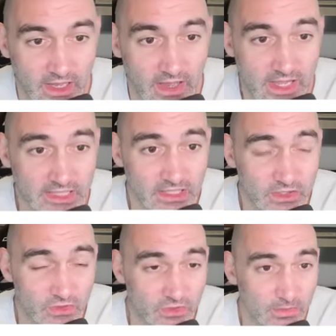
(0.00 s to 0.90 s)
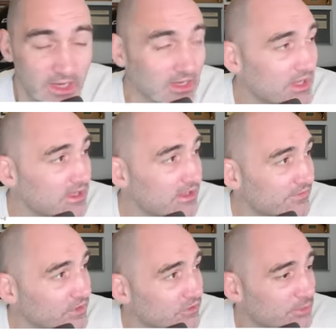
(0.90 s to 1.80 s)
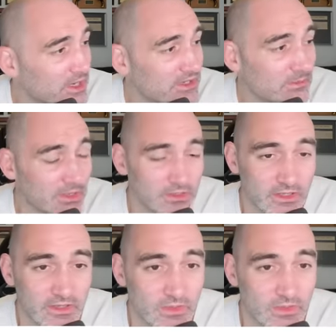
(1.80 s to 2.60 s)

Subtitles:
And that's the truth, man. If you've been in the military,